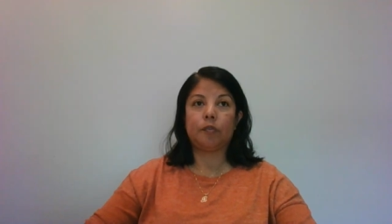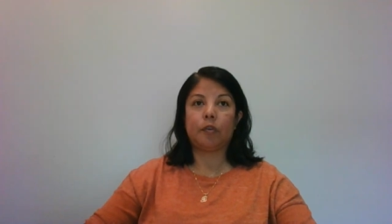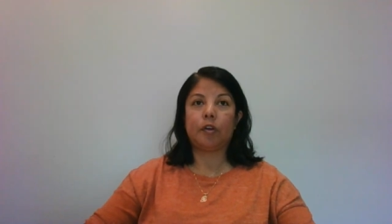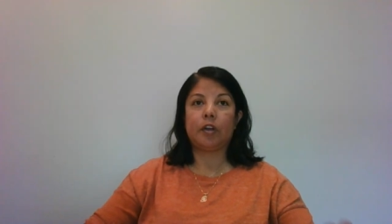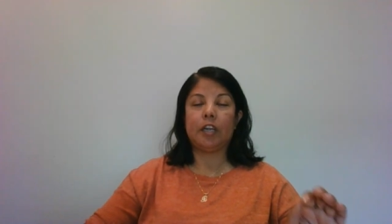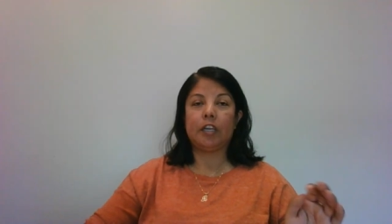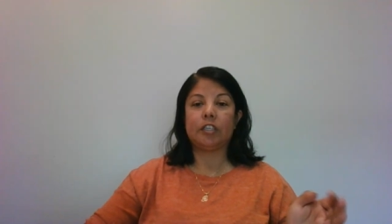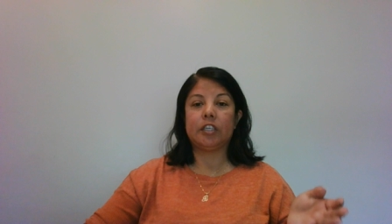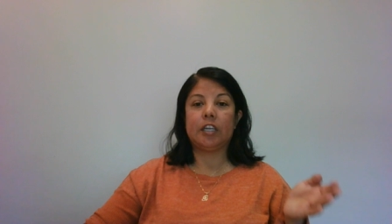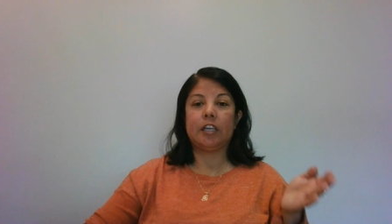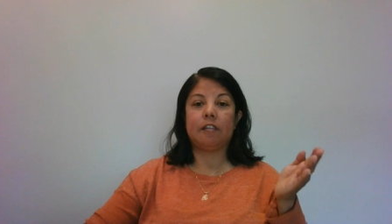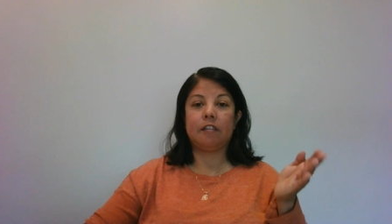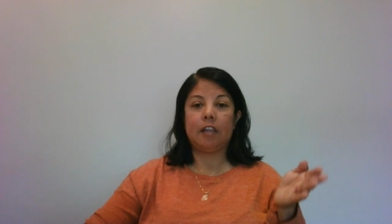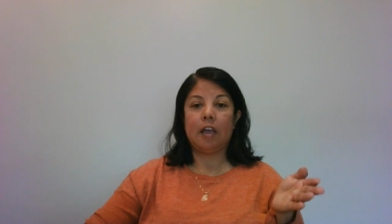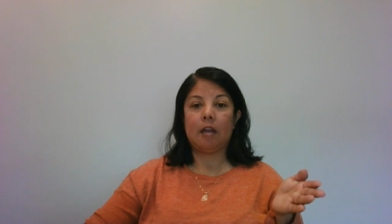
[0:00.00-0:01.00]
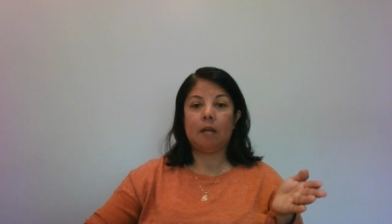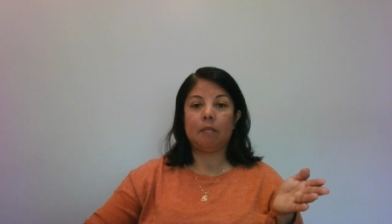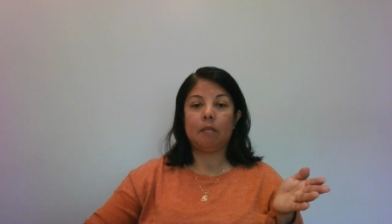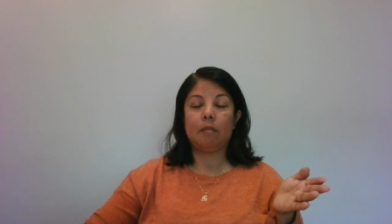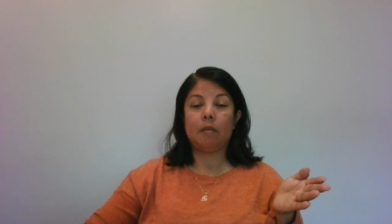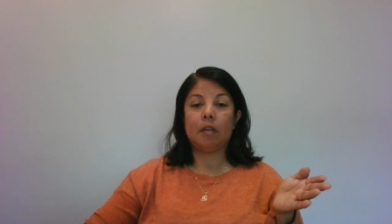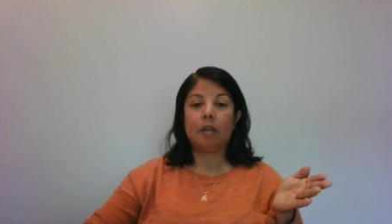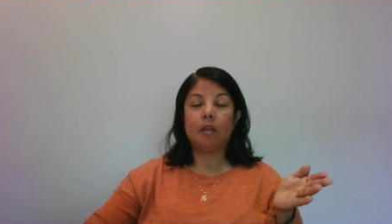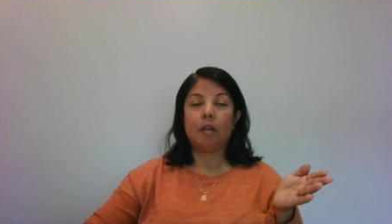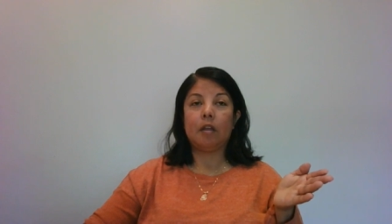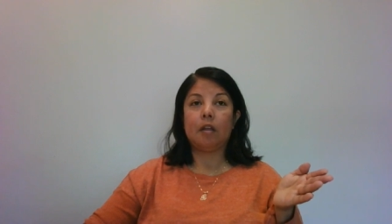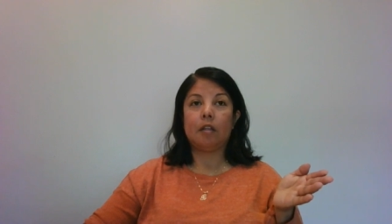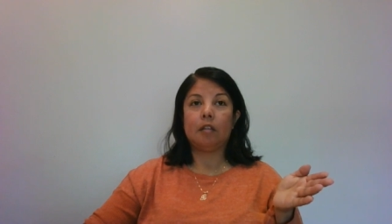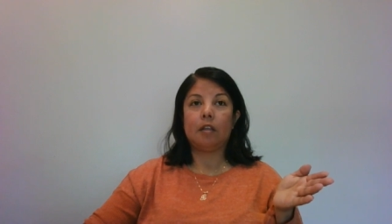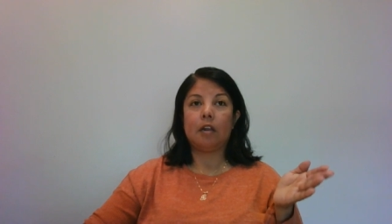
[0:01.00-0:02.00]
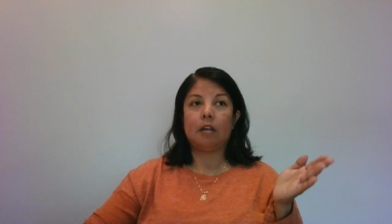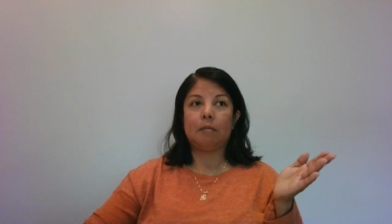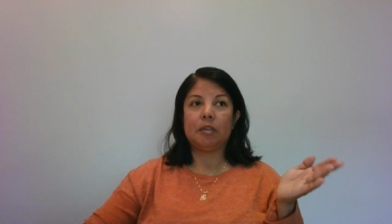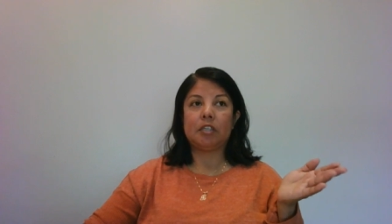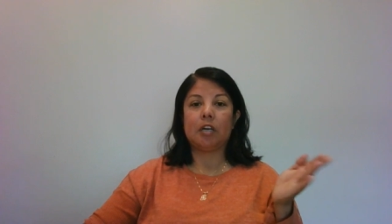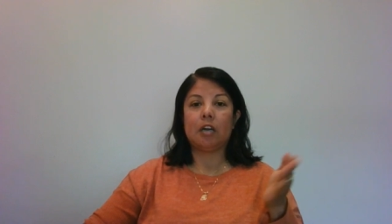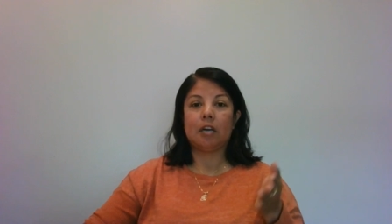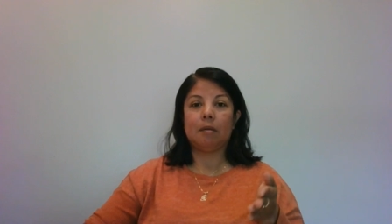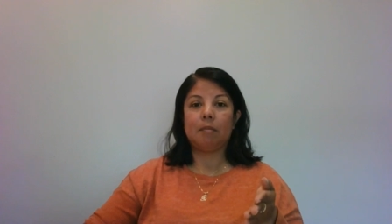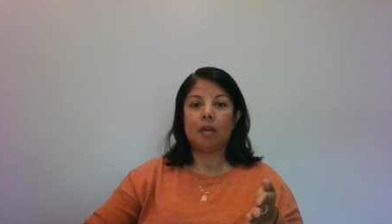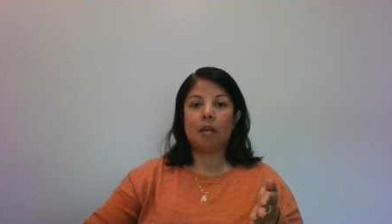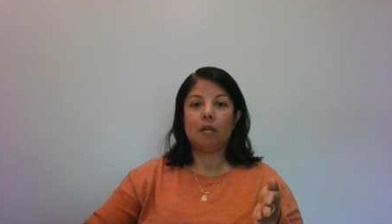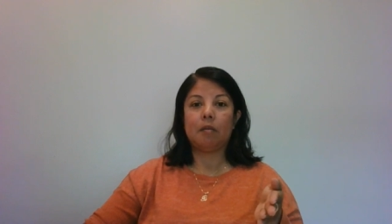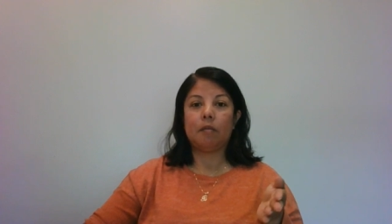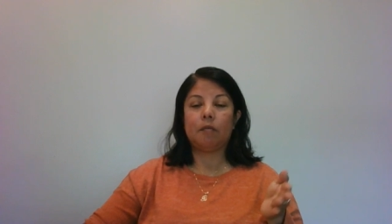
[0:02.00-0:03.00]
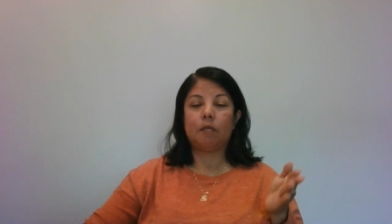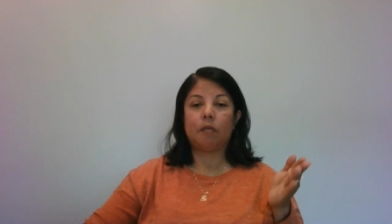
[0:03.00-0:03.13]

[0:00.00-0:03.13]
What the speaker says: for each exam that I'm going to be talking about.